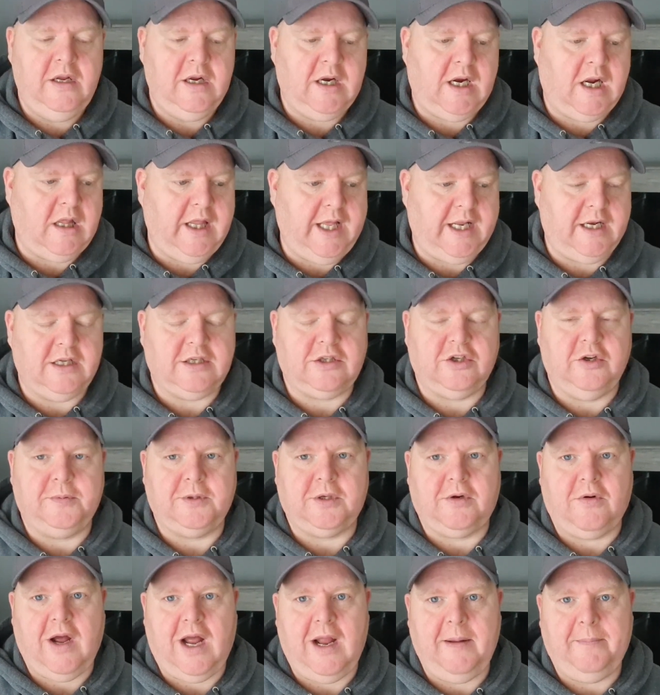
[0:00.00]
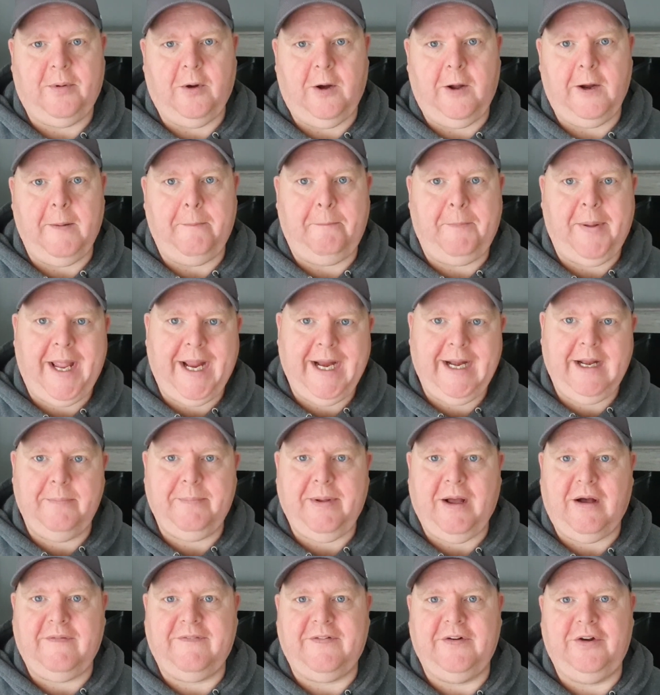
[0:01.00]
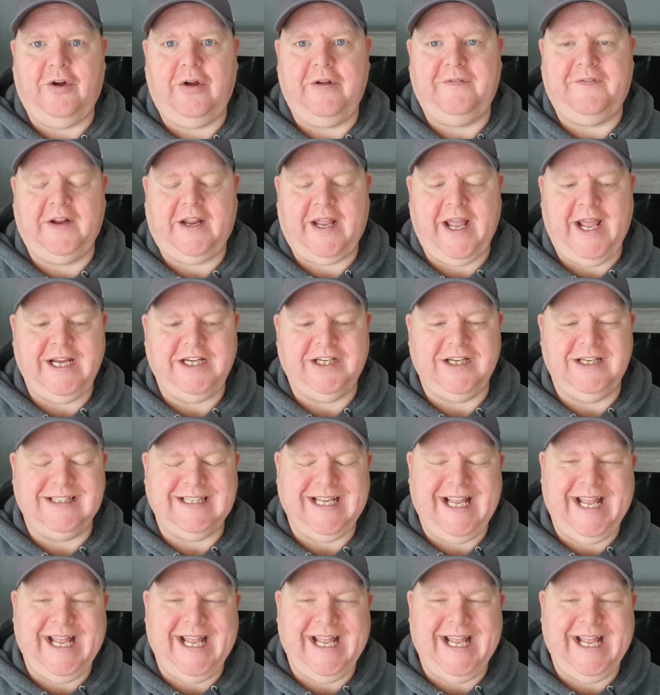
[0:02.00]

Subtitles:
Click the subscribe button and ping the bell for notifications.